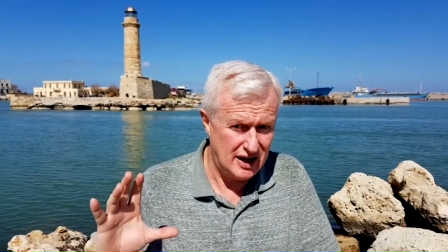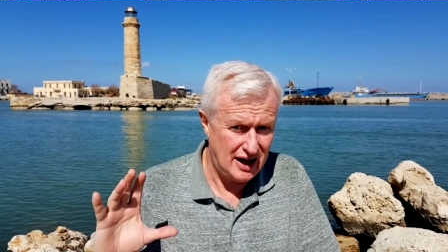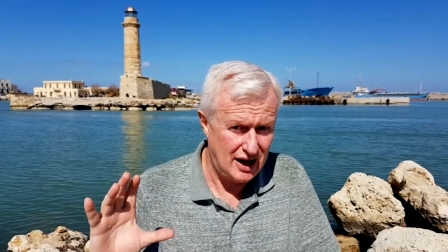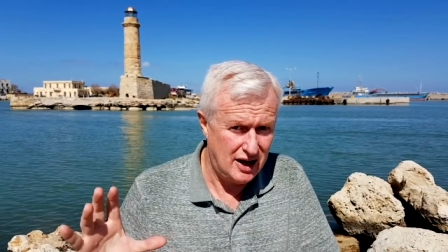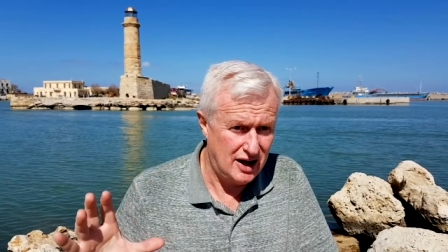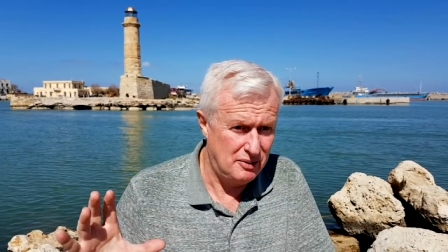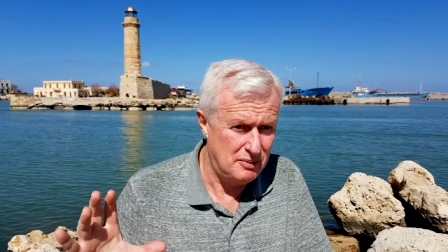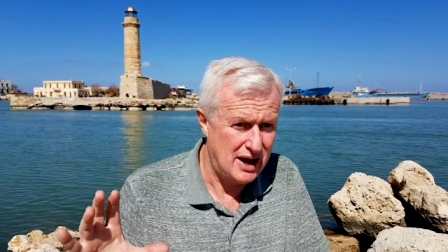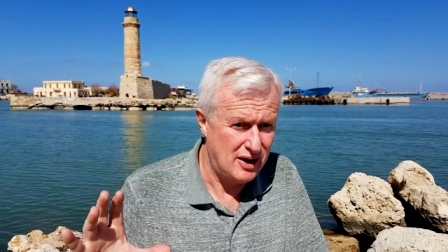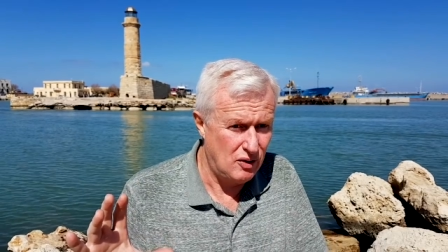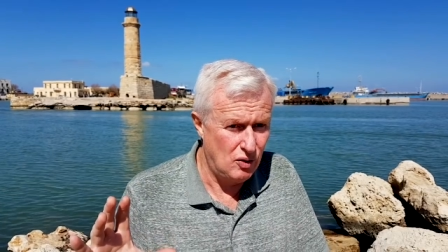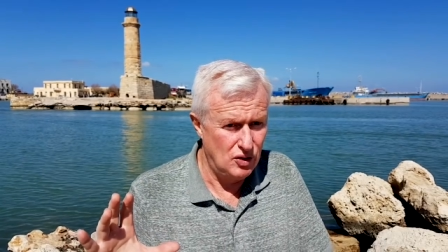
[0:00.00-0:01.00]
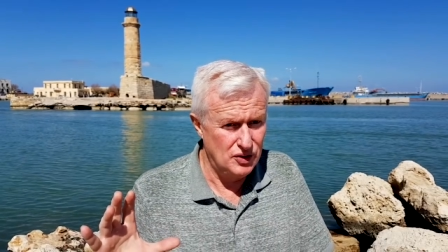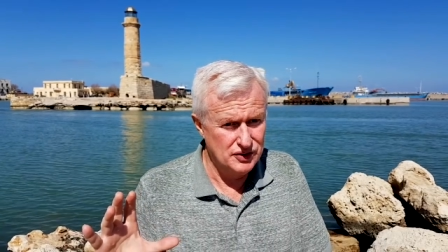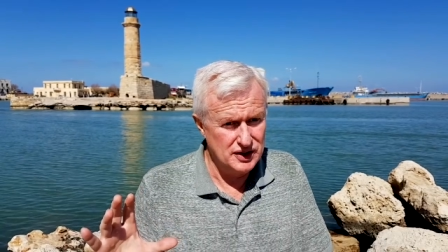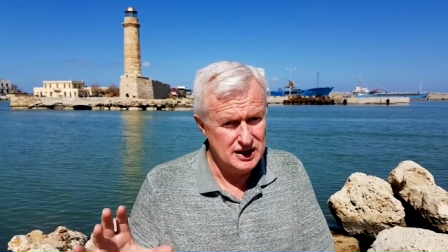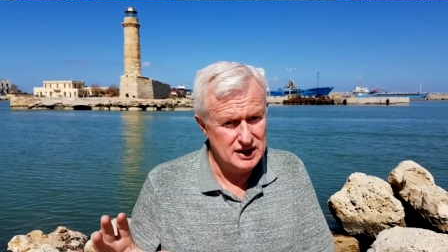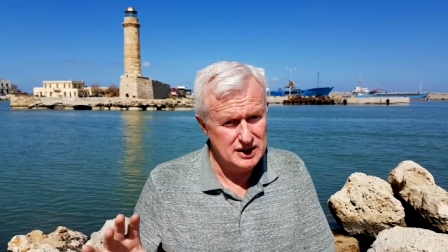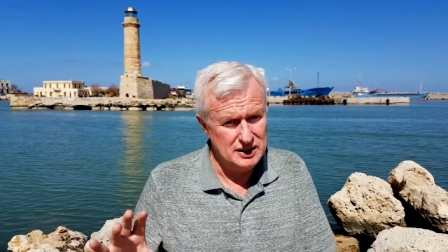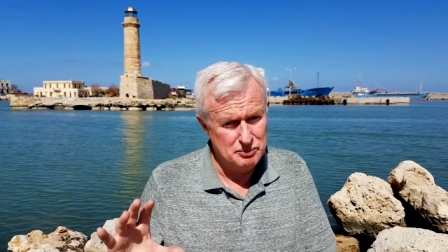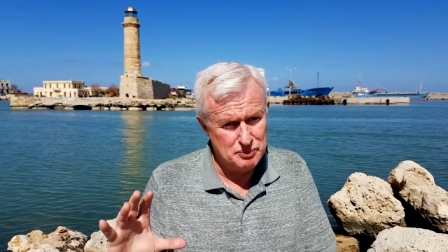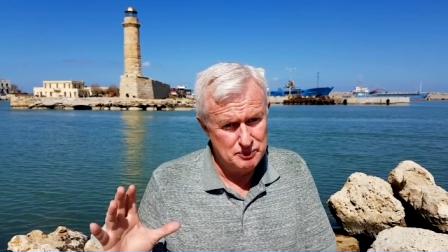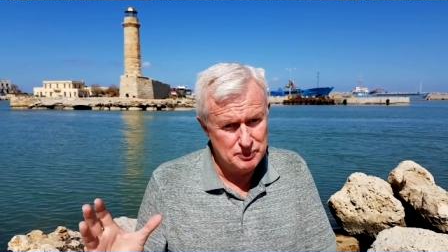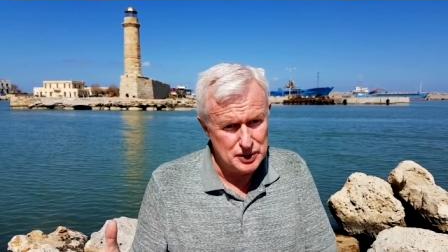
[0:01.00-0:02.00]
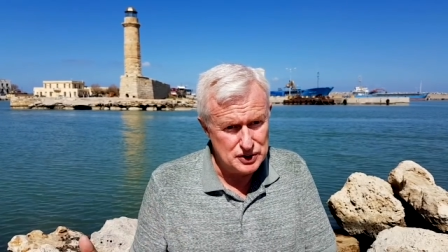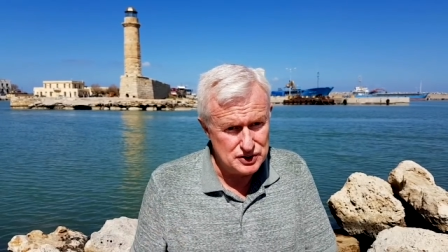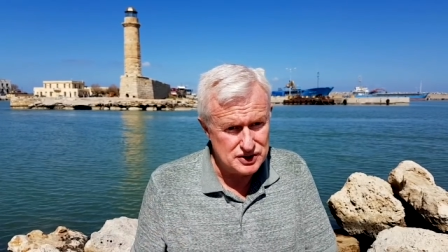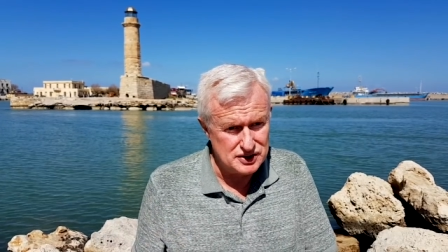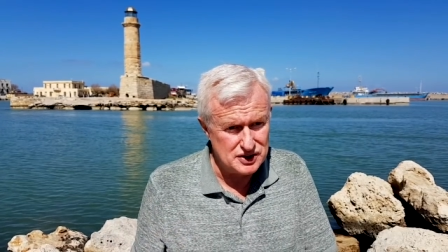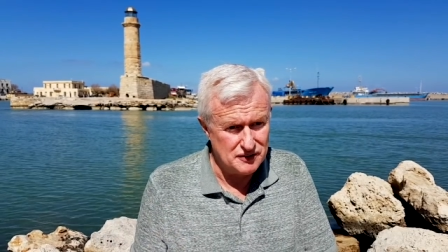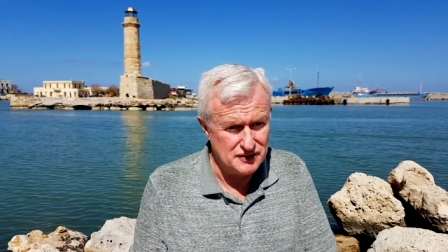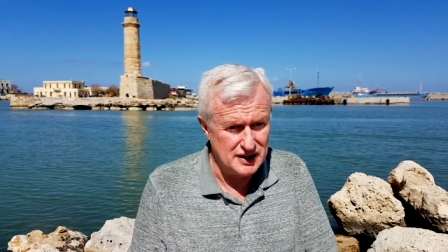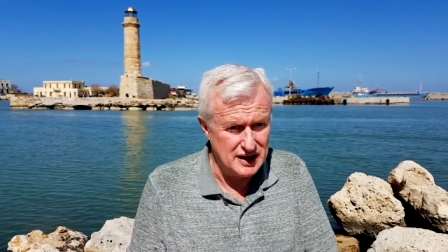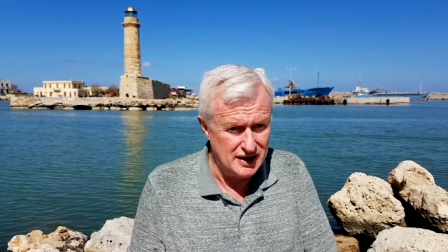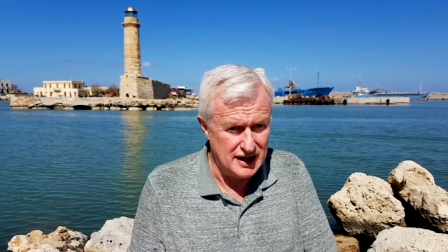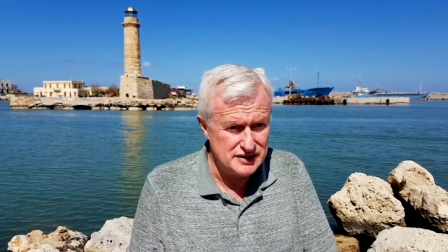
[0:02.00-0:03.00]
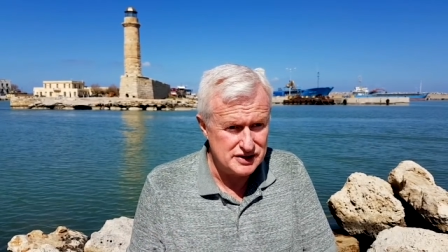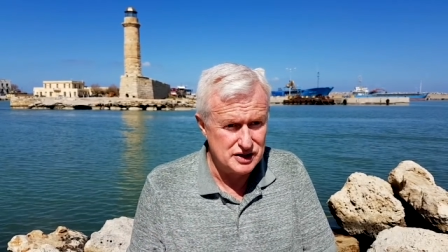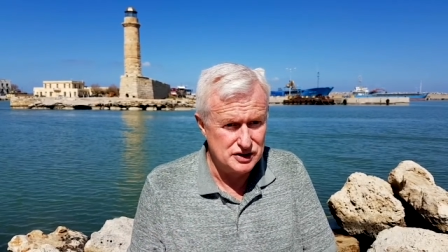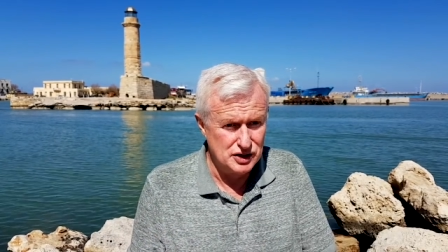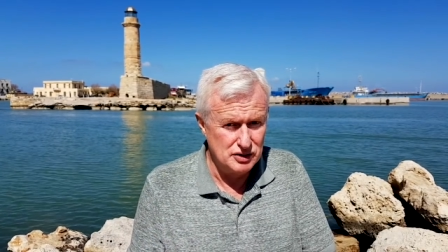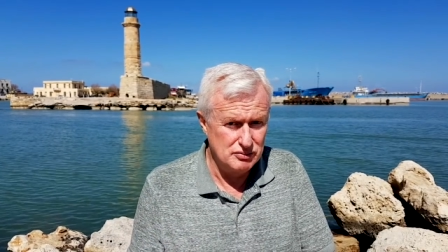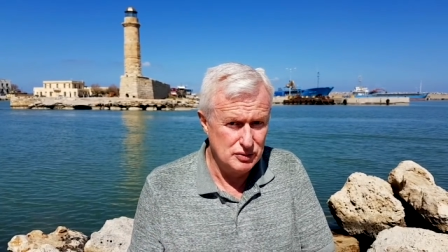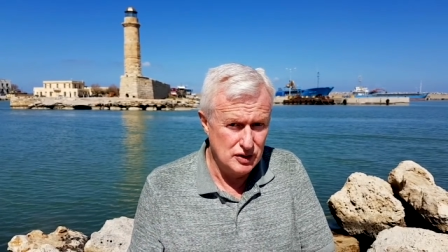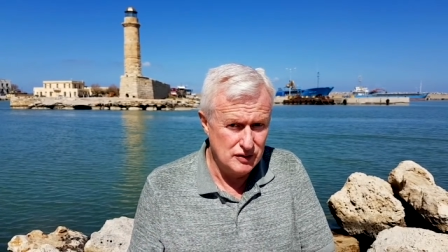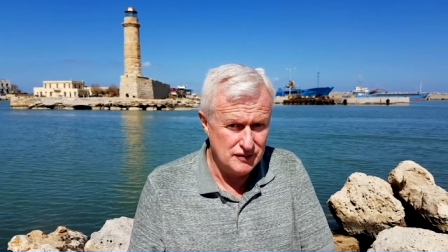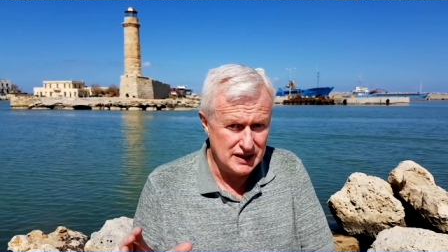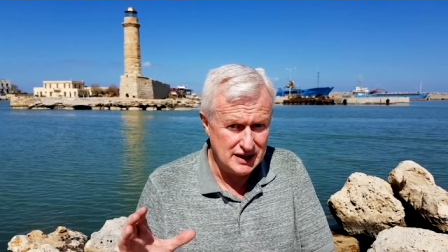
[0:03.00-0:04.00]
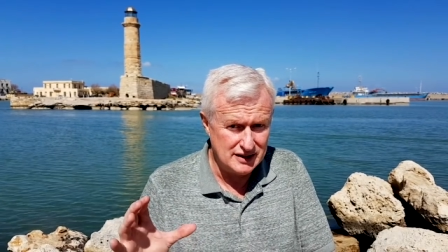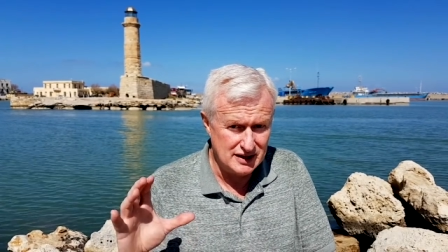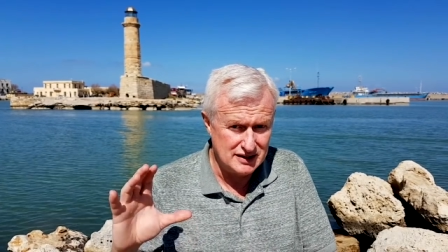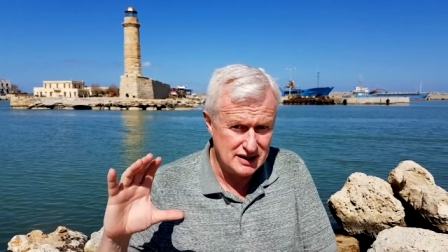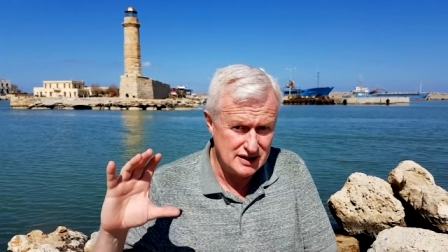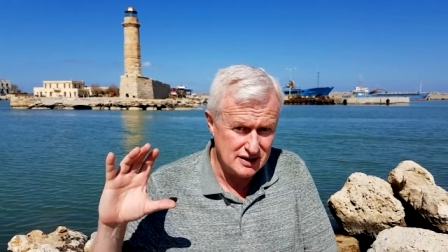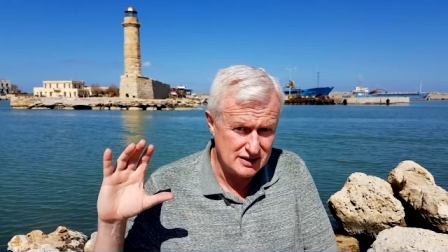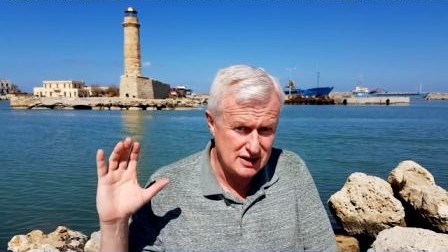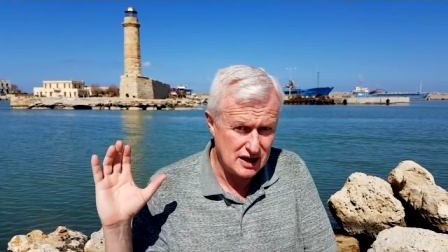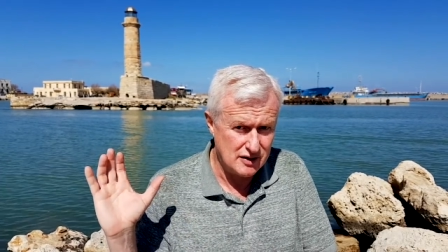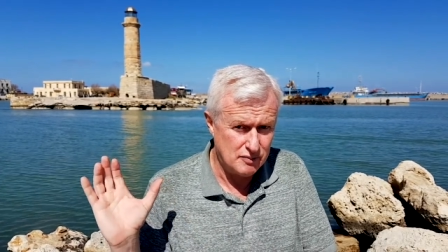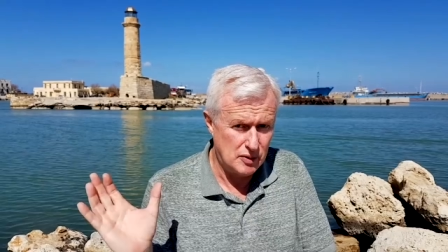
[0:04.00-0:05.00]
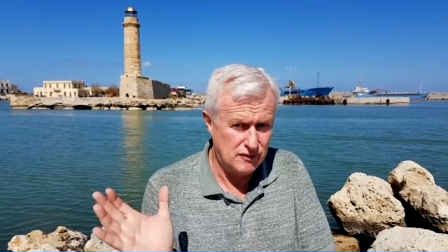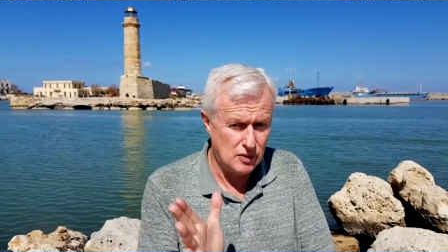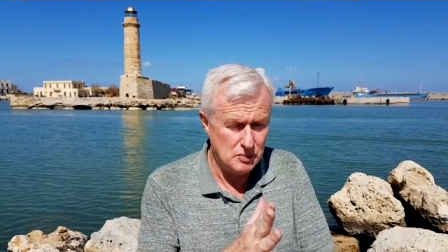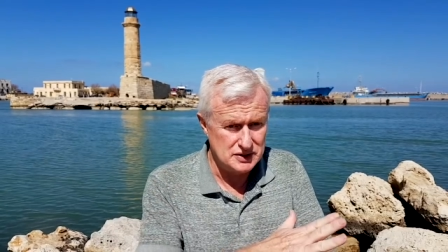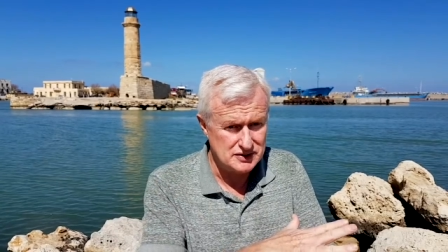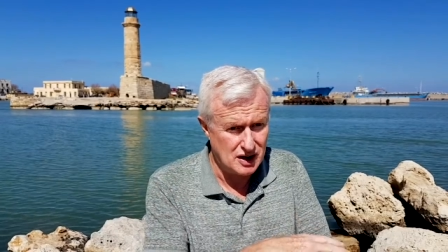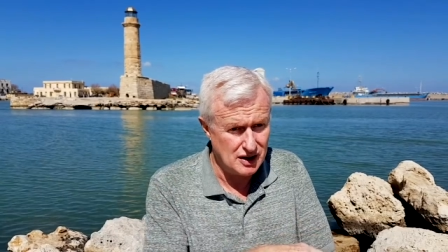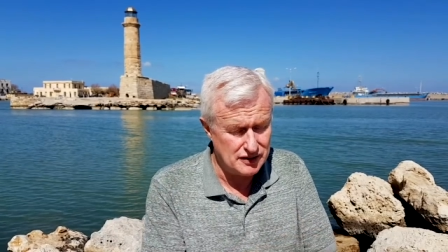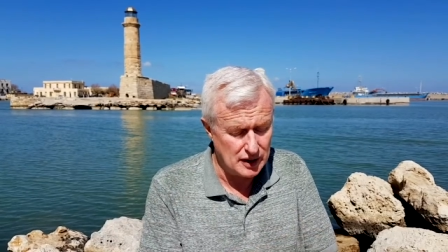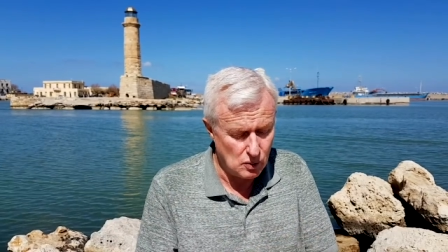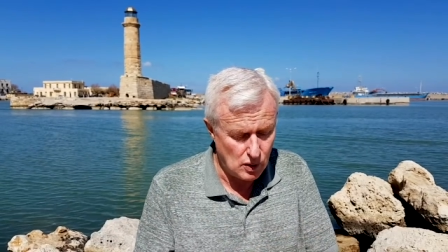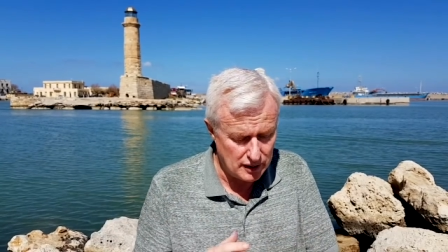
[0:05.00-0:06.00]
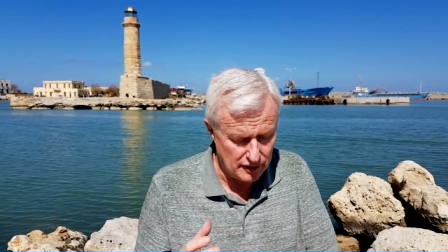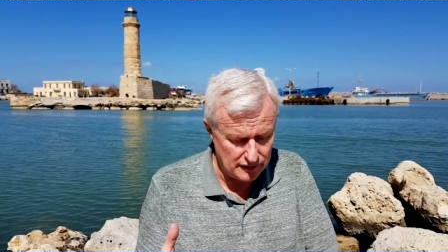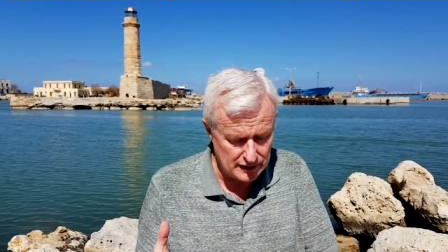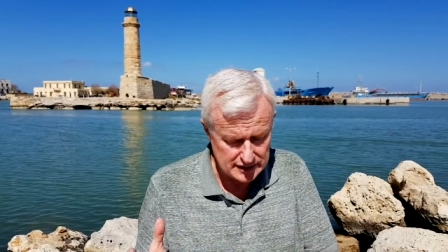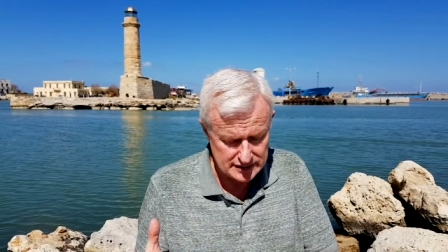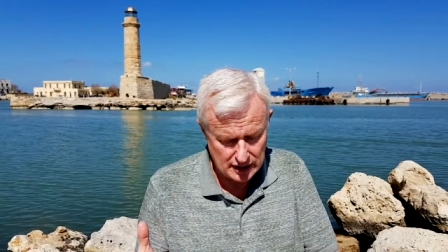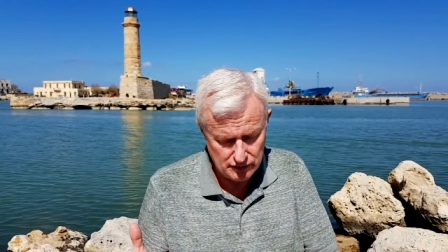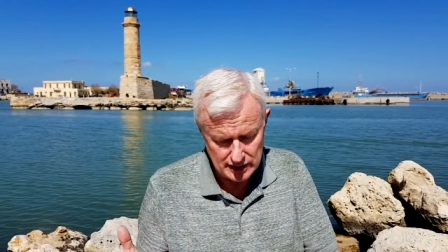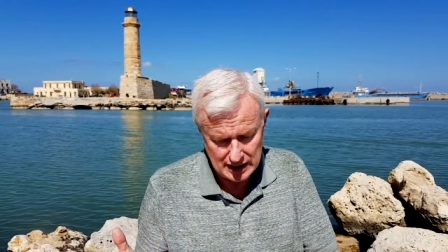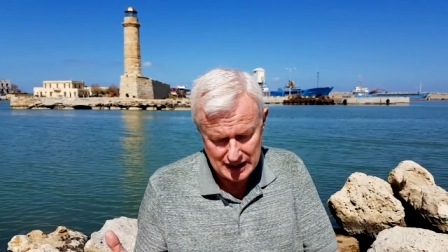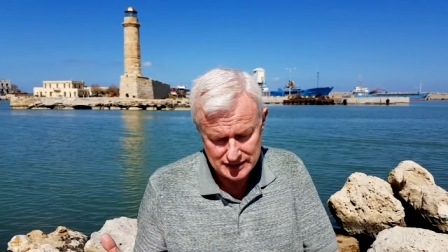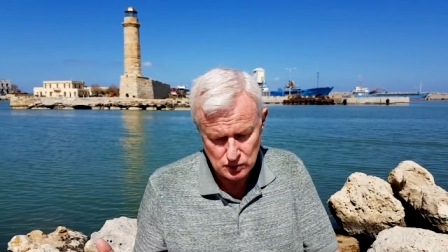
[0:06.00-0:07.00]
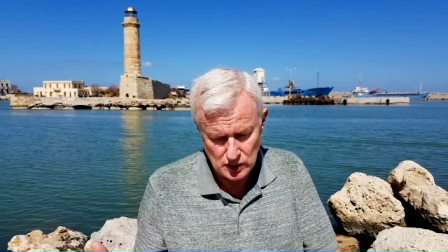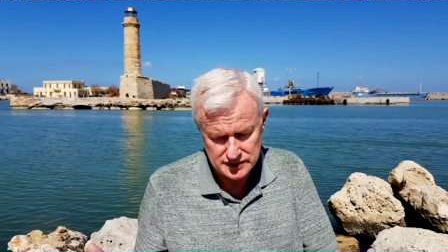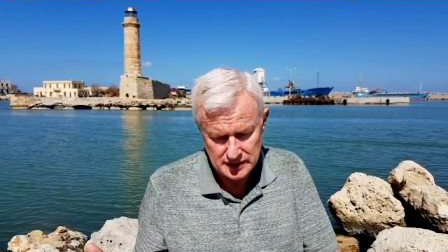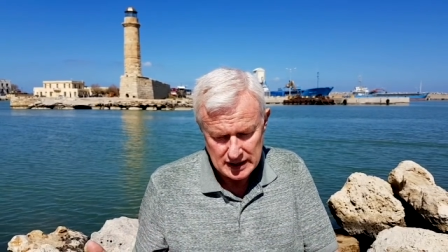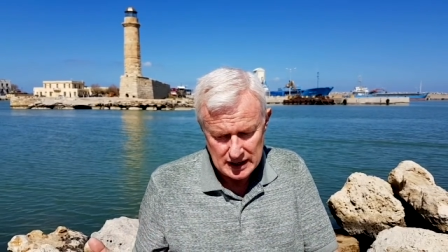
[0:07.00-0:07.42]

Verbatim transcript: um, the producers of the Institute movie that did this kind of performance art thing, one of the things I realized was